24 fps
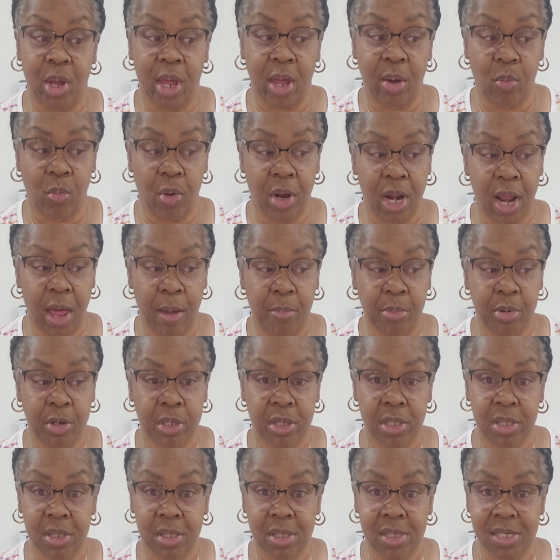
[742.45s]
And when I put
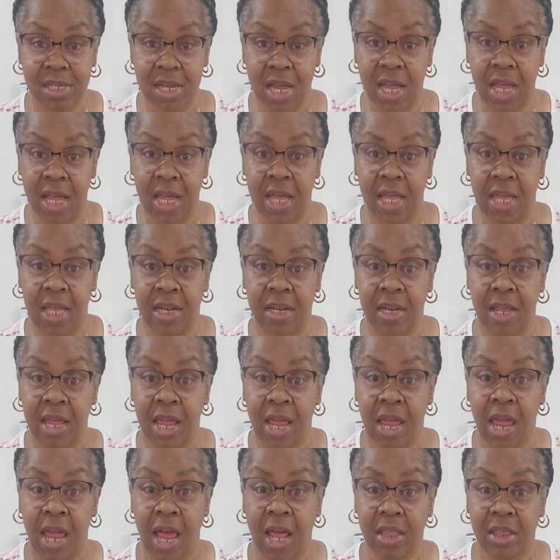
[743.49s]
the design
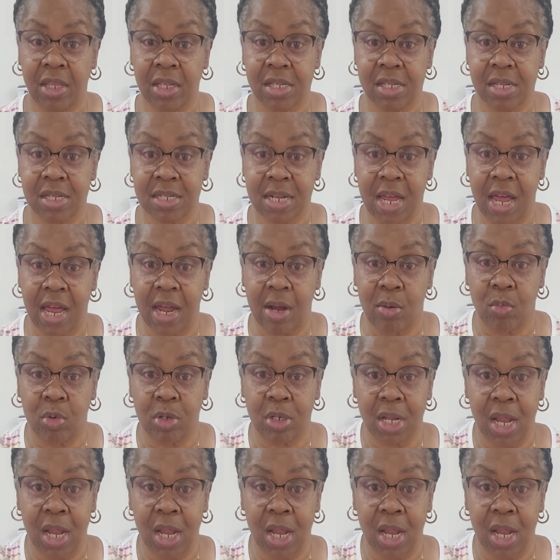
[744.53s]
will